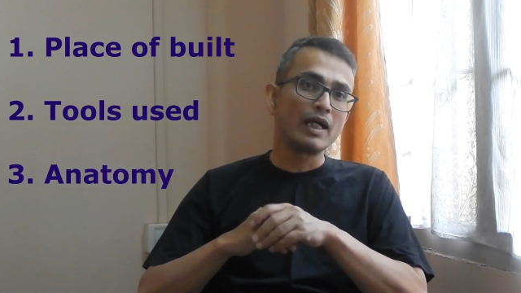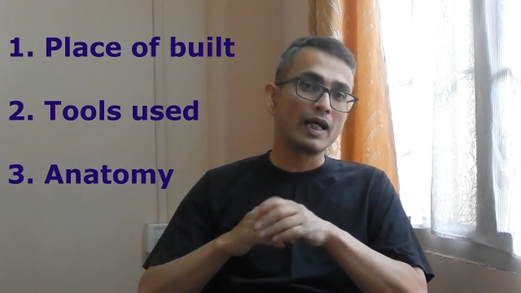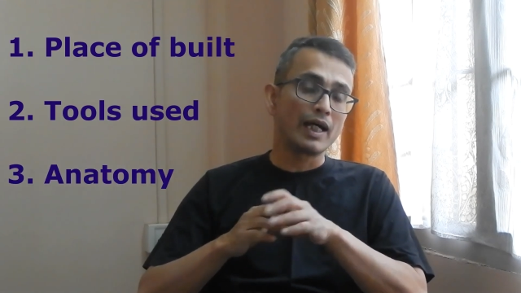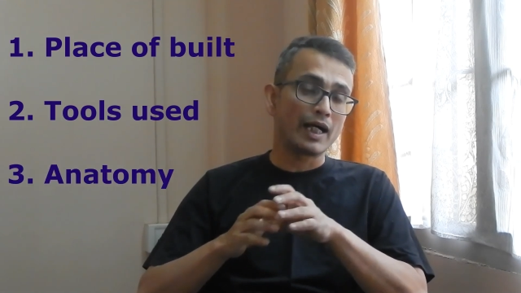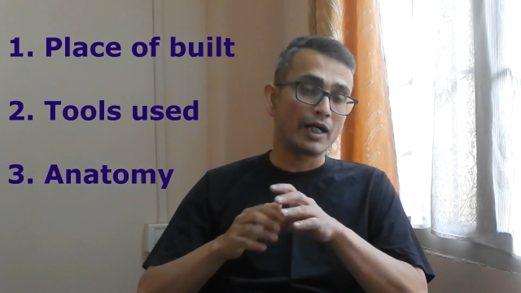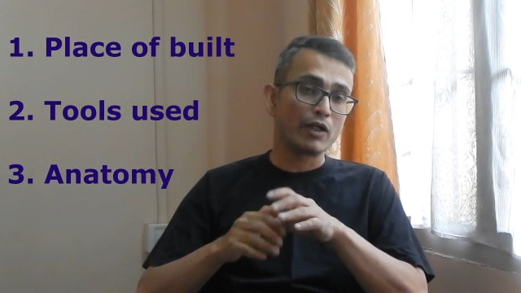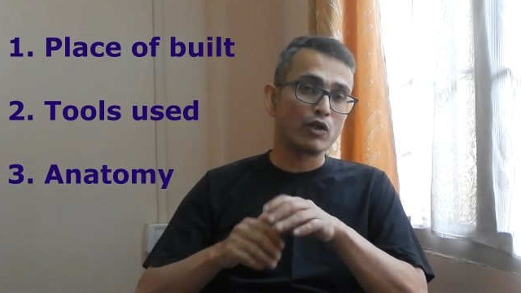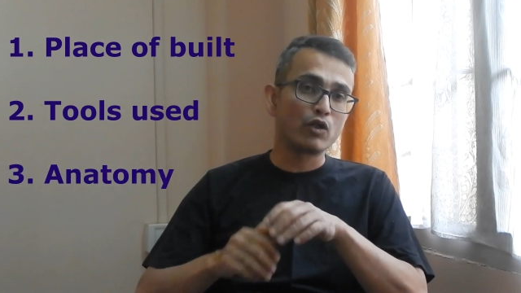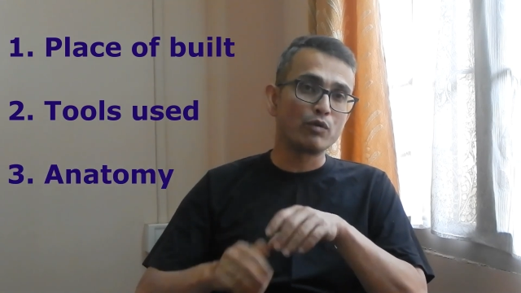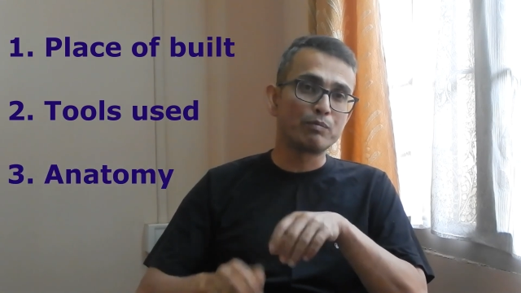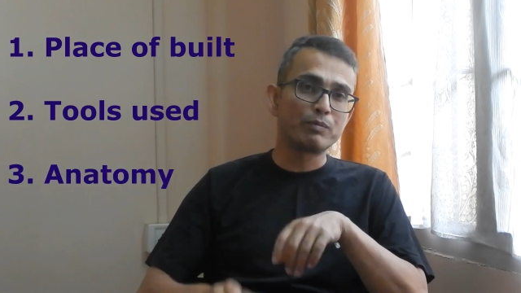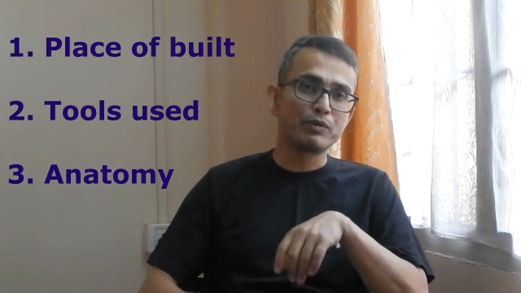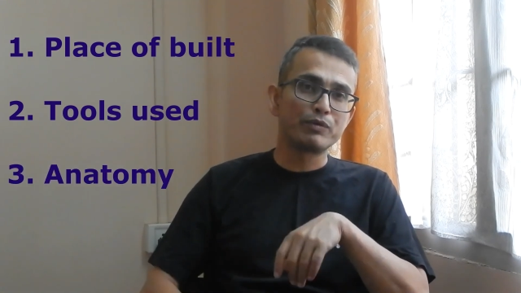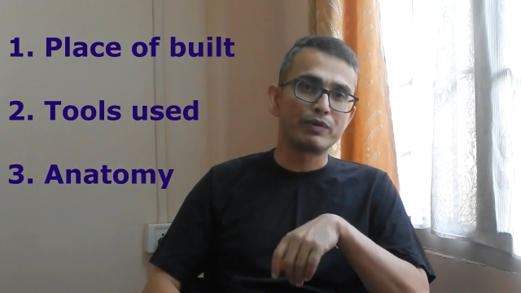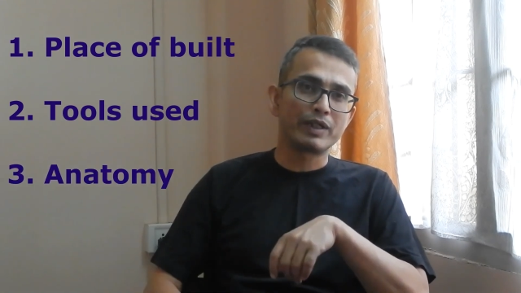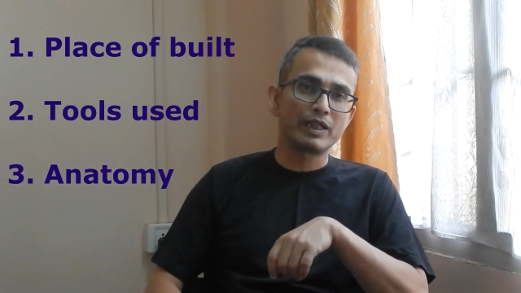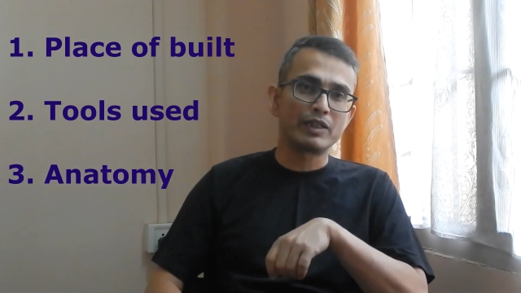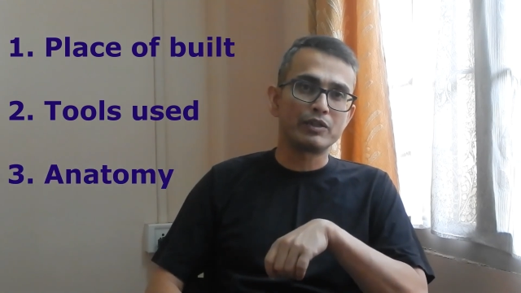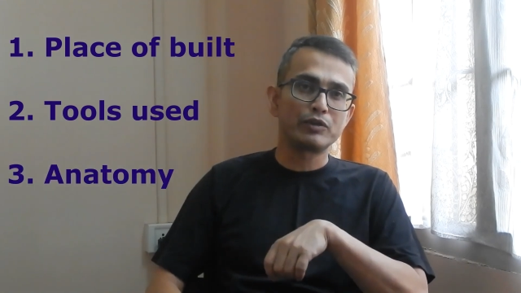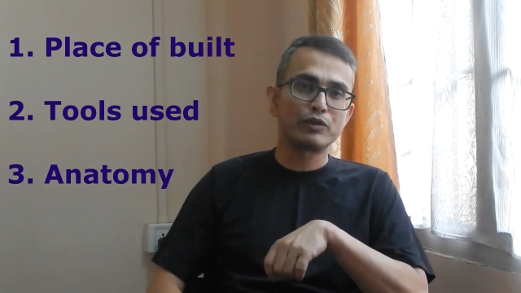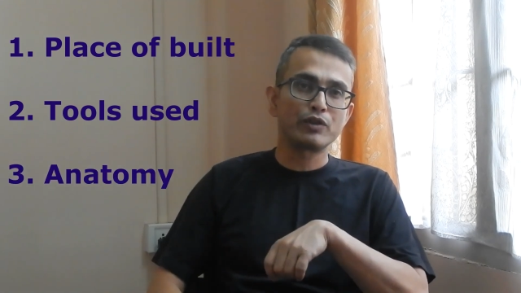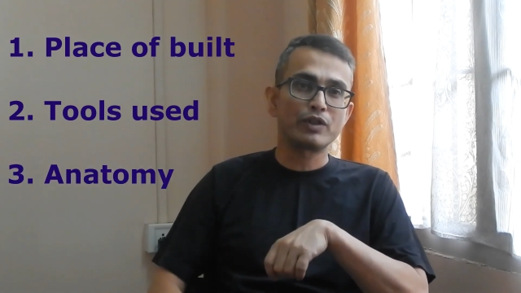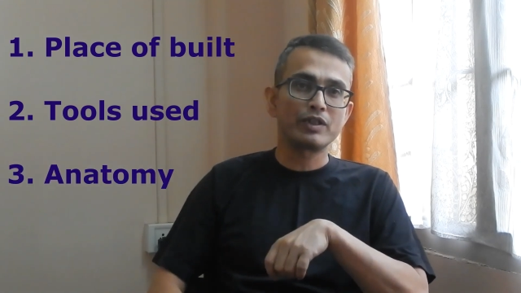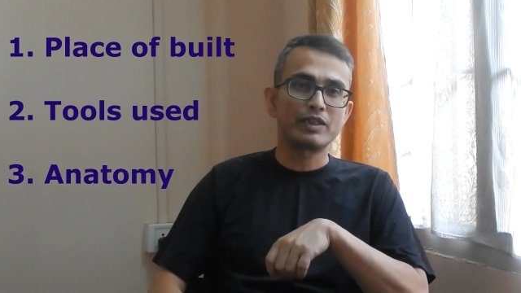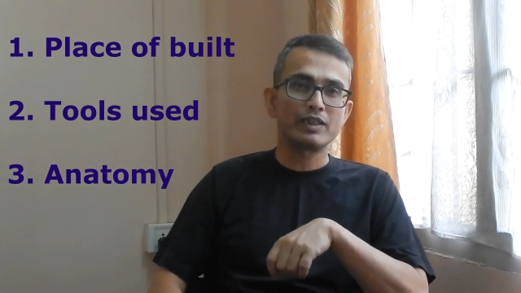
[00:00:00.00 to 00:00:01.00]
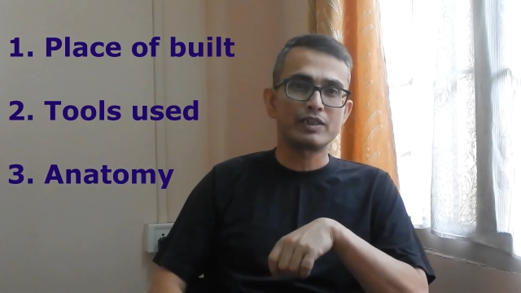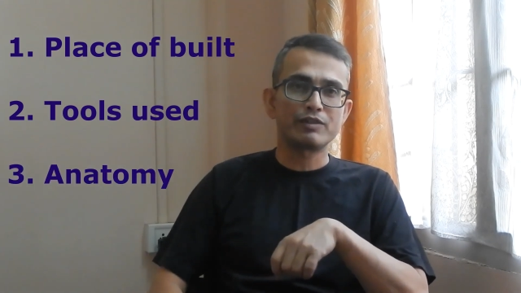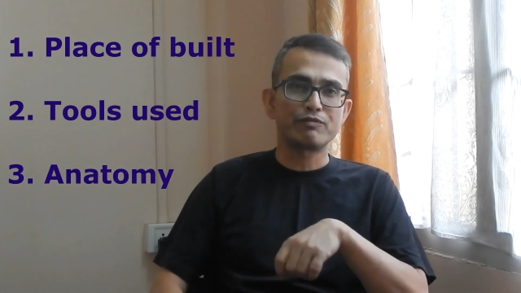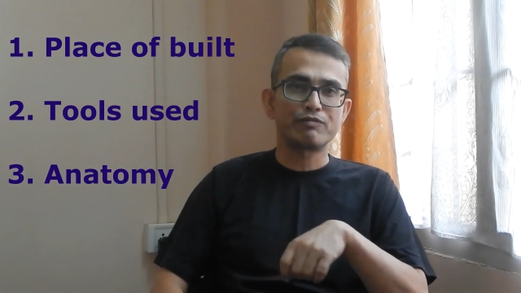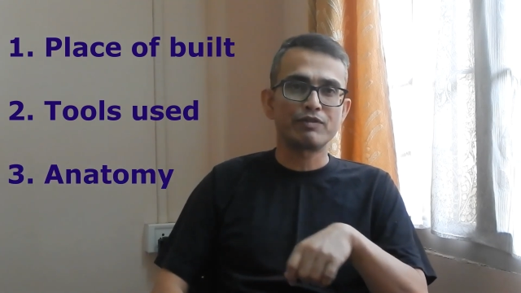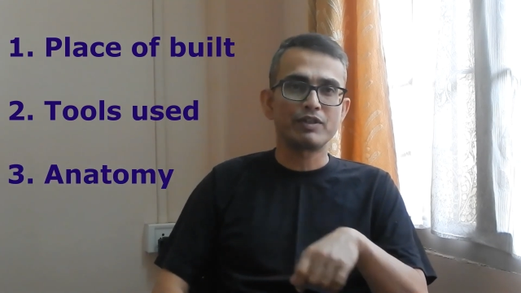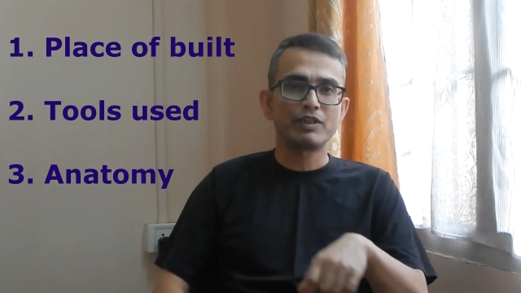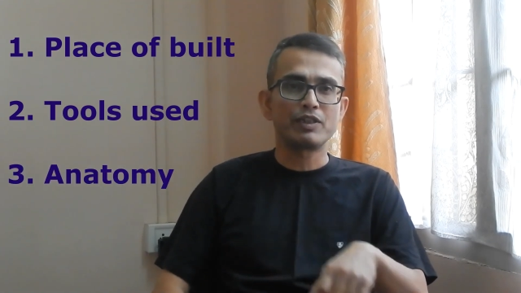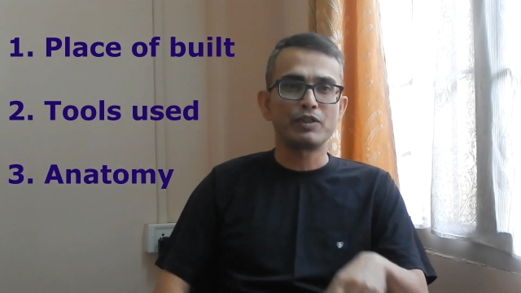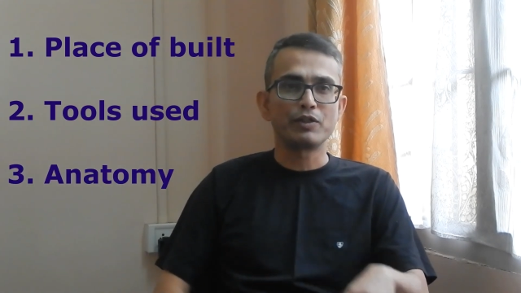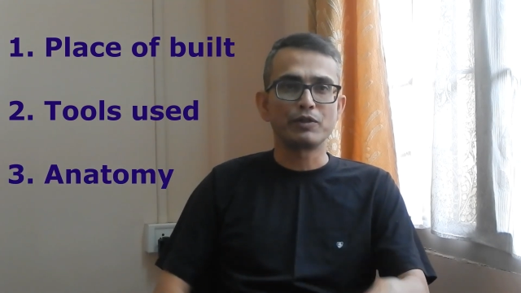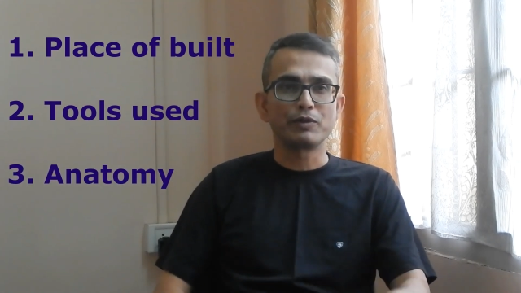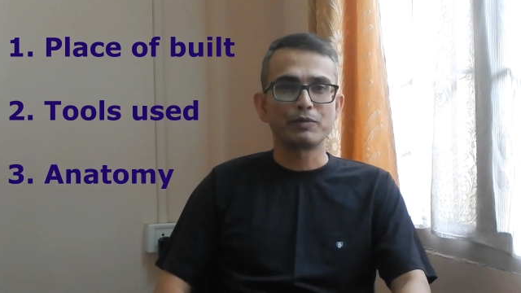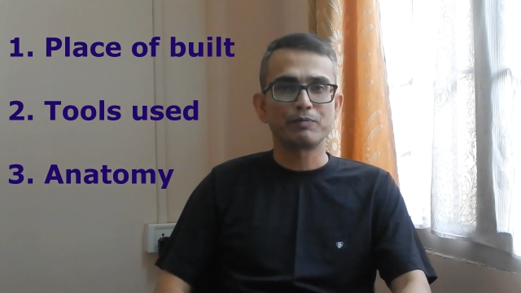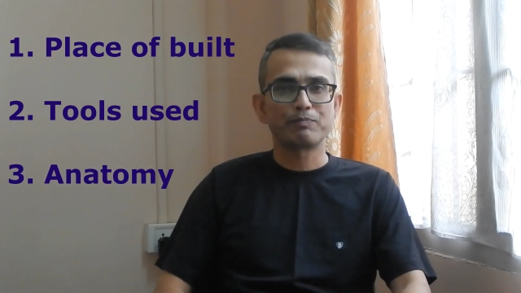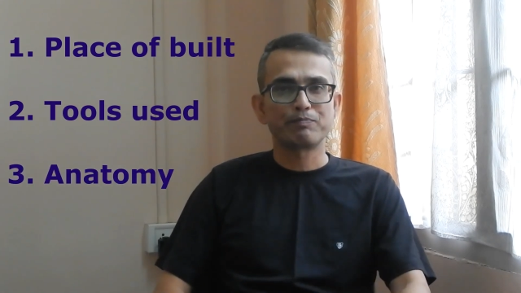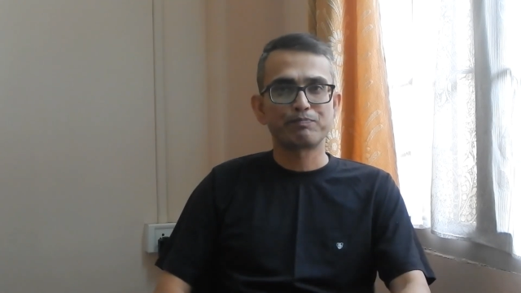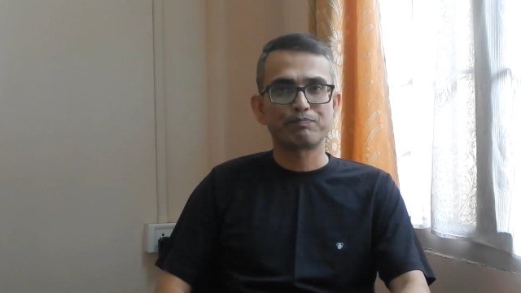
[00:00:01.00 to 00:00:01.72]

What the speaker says: I hope you enjoy this video.